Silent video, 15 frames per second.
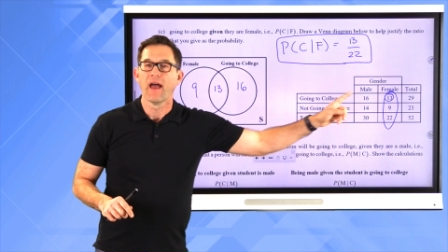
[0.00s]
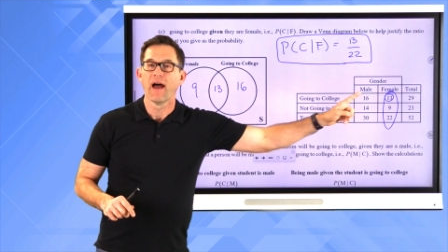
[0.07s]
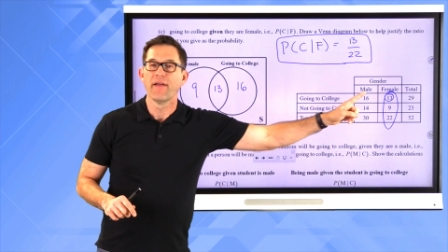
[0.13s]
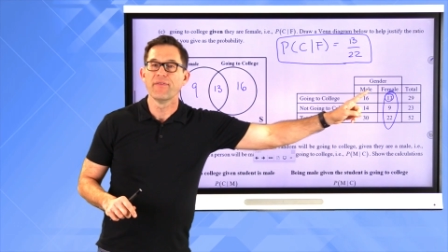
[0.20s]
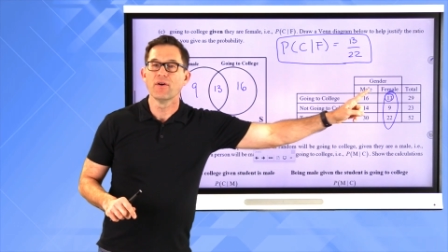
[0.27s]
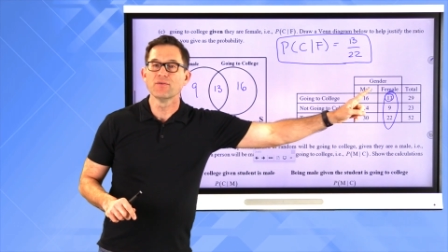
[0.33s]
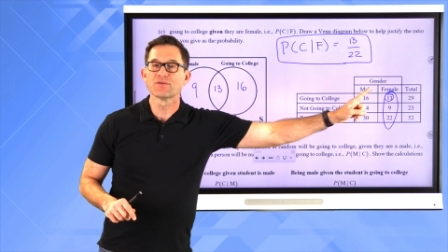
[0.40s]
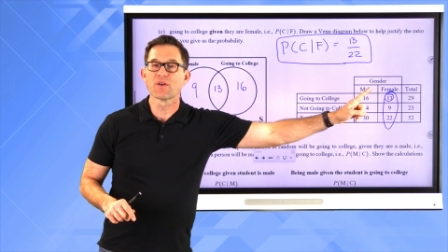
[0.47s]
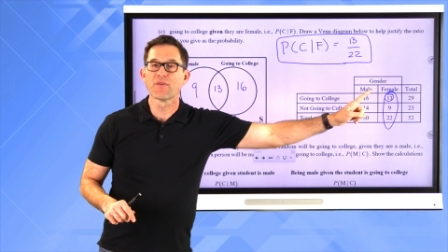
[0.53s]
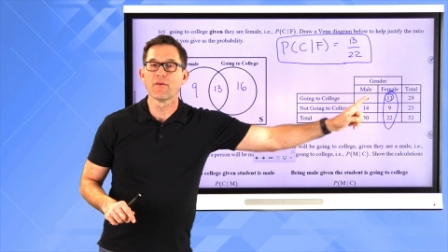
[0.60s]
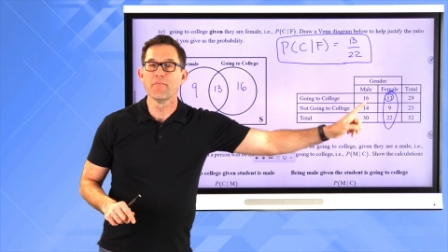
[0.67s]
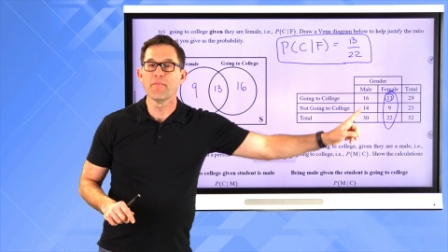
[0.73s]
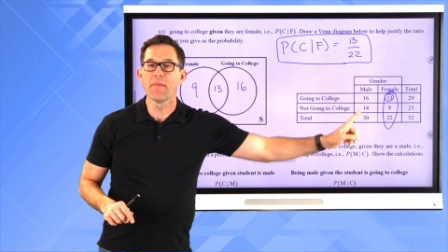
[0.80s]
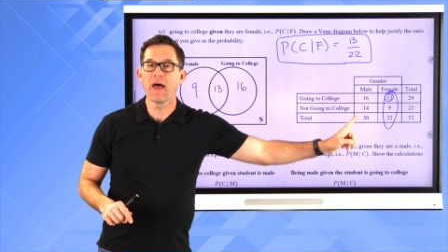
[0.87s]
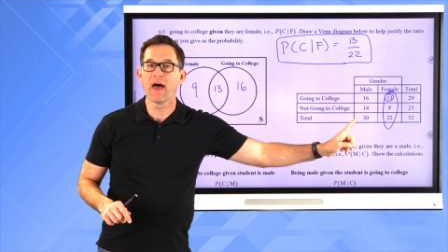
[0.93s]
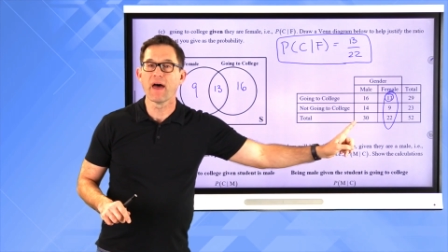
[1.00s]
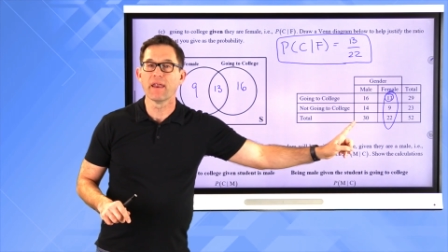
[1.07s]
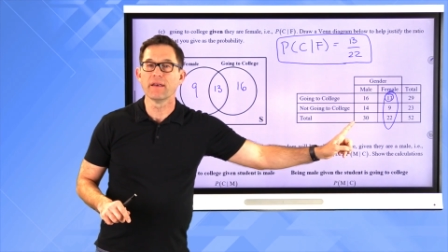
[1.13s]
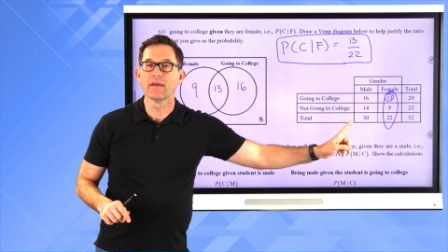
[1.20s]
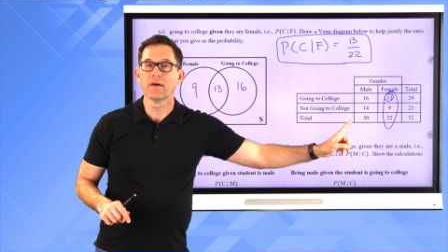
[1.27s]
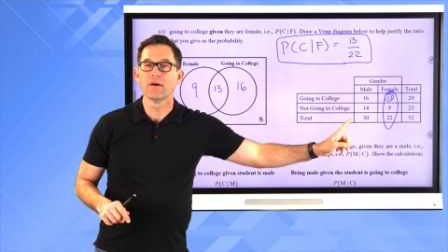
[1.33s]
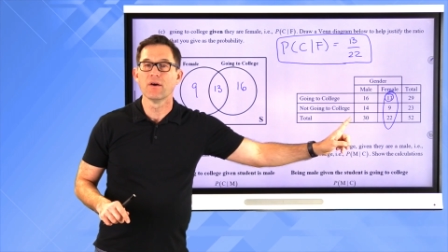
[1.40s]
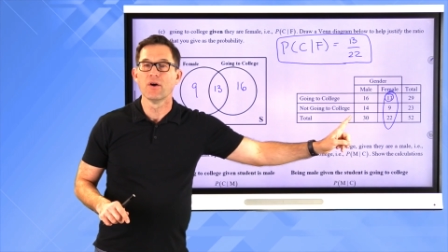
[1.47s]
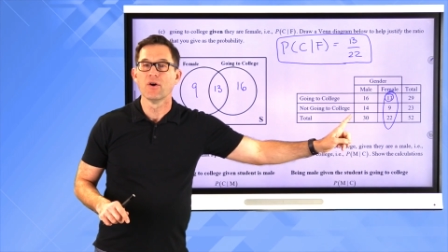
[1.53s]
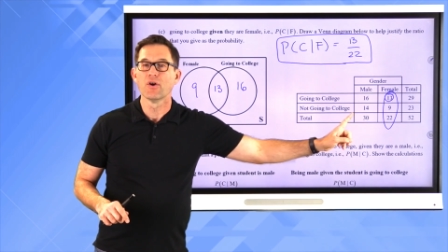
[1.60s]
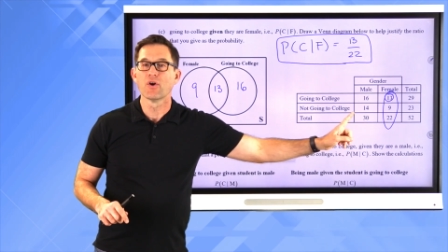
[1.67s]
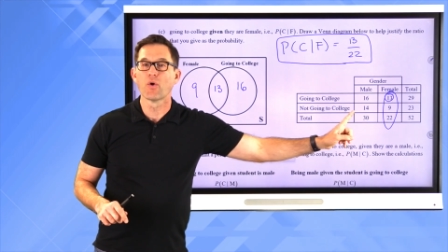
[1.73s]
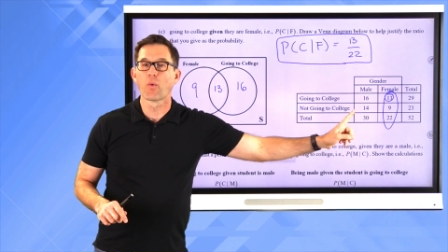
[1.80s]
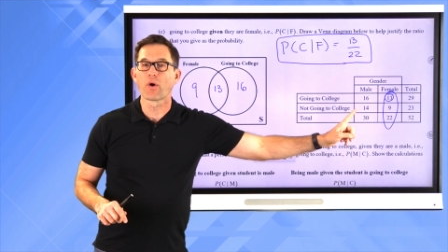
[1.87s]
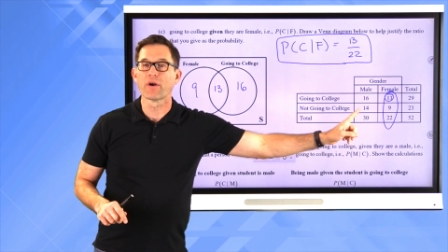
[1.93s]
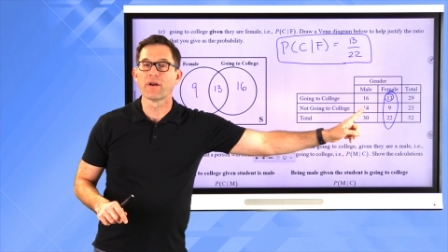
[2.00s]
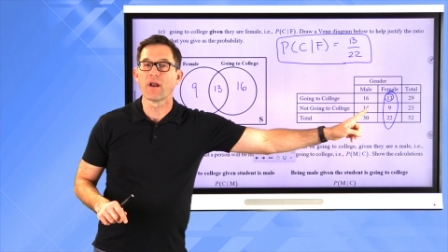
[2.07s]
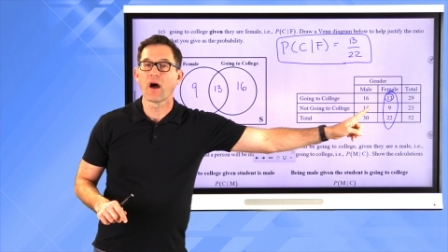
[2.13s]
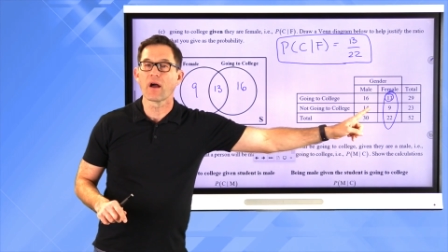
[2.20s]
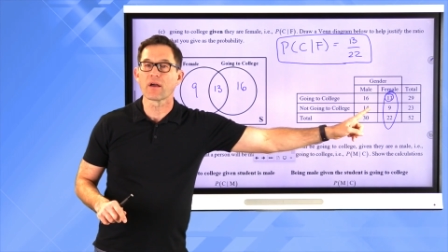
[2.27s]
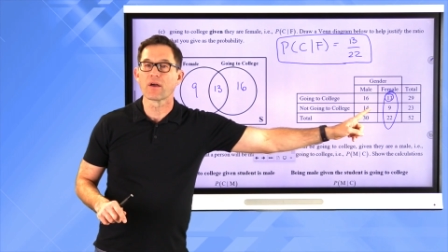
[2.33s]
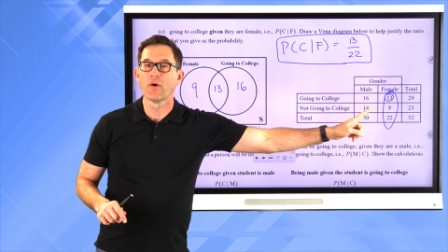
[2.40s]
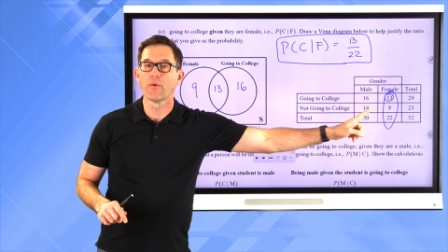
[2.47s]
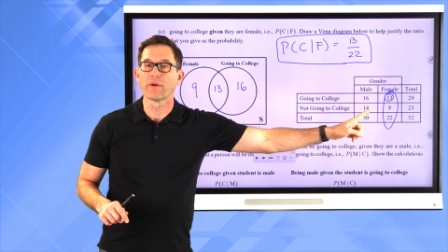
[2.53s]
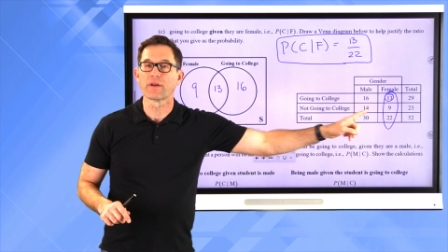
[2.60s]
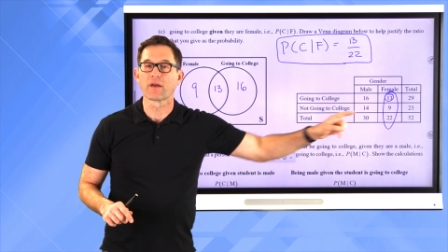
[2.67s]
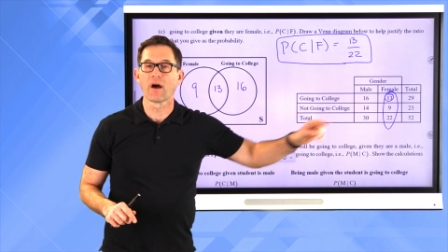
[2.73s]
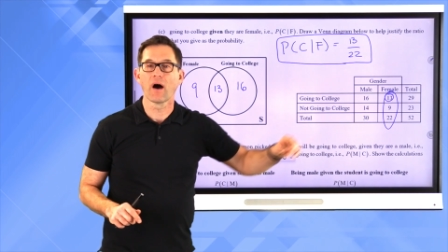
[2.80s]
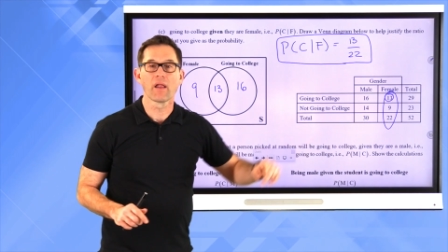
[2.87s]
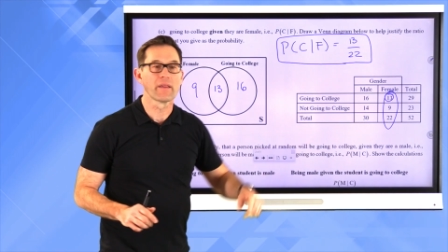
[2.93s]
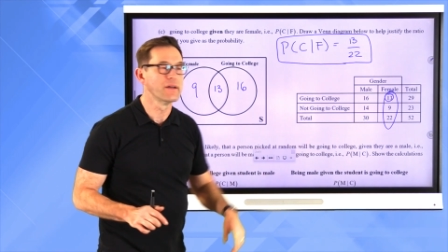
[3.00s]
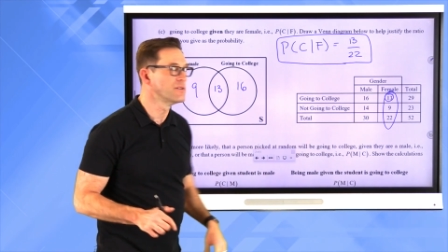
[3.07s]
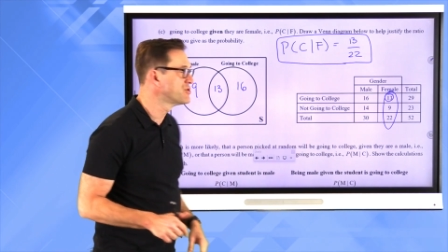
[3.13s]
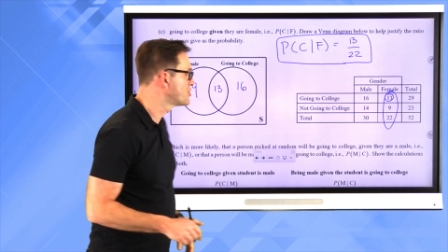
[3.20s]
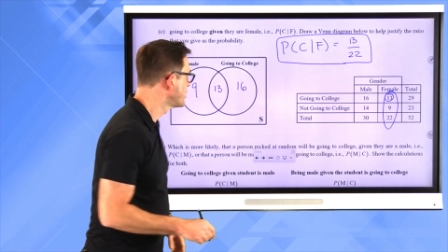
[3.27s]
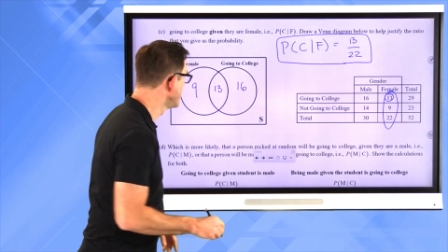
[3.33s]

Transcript: And those are the men who are not going to college.